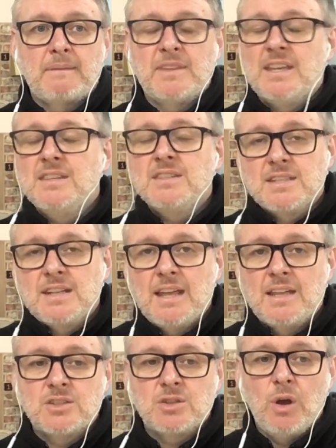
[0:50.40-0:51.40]

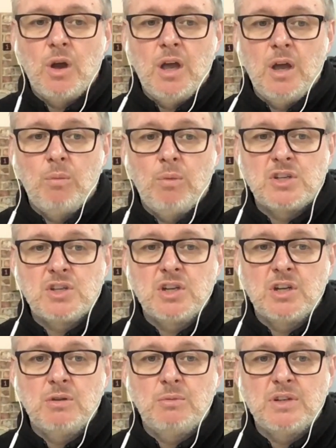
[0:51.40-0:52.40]
internet, which
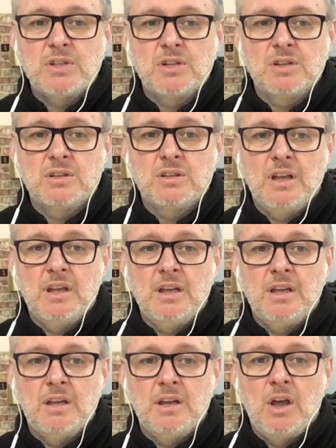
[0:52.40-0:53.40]

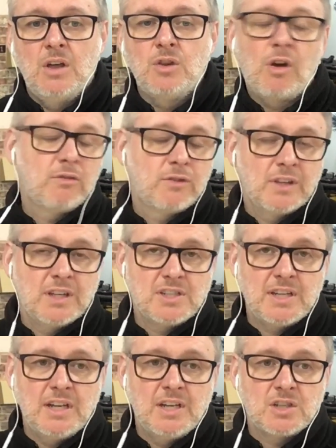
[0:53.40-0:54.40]
are not fully
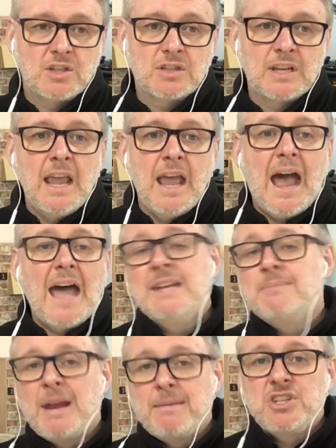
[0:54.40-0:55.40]
seasoned, and it
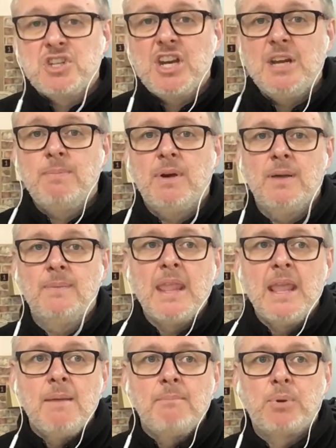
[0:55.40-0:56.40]
might be cheaper.
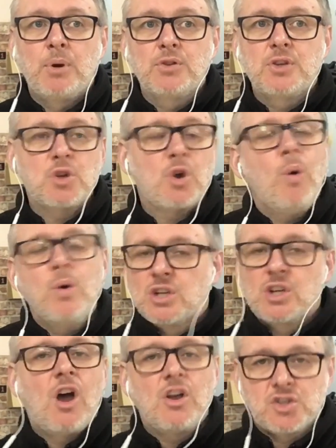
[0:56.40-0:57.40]
But there's always a
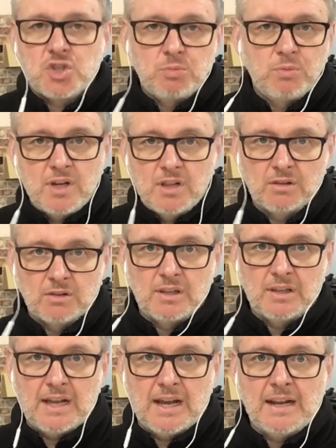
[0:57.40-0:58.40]
cost somewhere along the
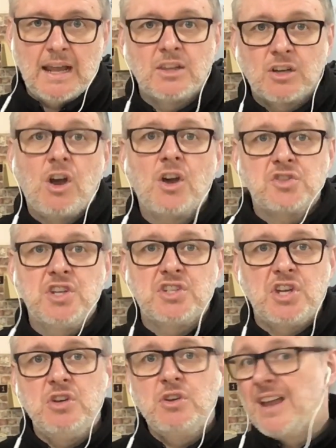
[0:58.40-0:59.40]
line, and the cost is
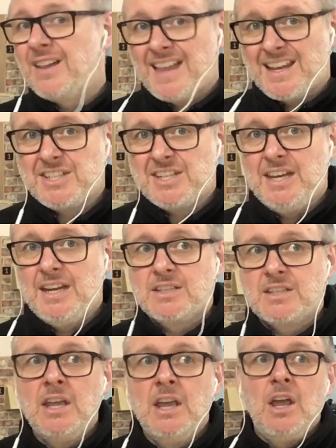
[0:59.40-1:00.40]
that you get less
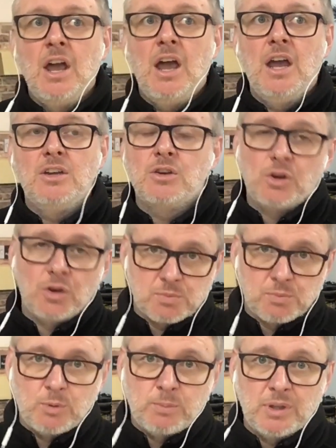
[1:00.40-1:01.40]
heat, you cause
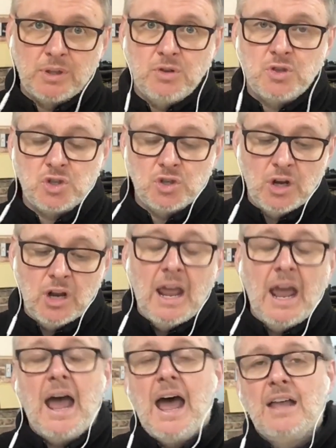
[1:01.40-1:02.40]
more pollution,
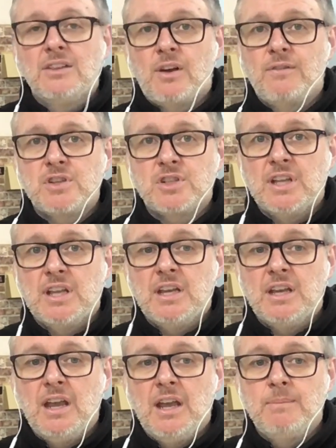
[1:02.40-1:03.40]
and
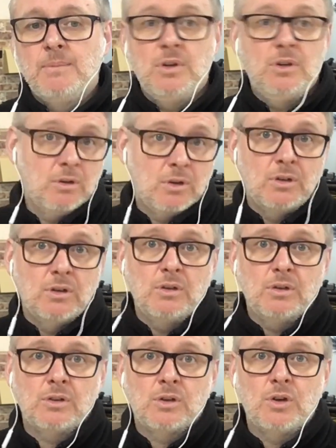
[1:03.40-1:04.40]
obviously you can
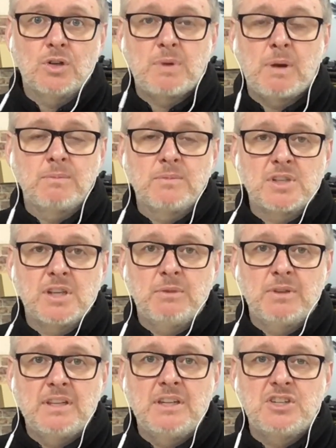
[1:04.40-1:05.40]
cause problems within your